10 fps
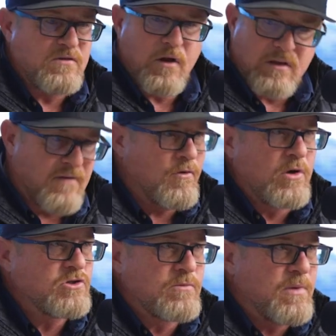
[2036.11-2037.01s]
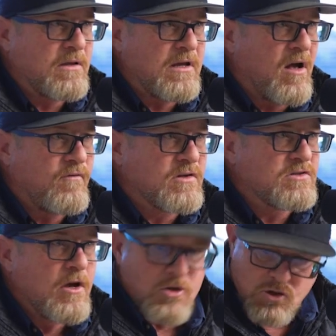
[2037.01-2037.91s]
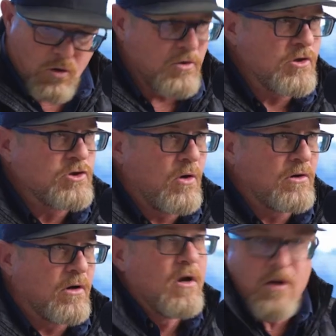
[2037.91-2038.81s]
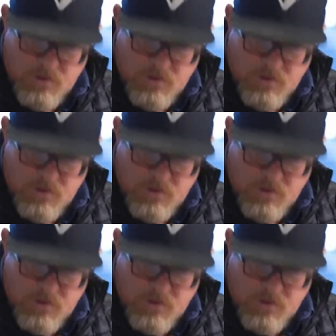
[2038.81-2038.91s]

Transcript: felt everyone should be in the office, shoulder to shoulder,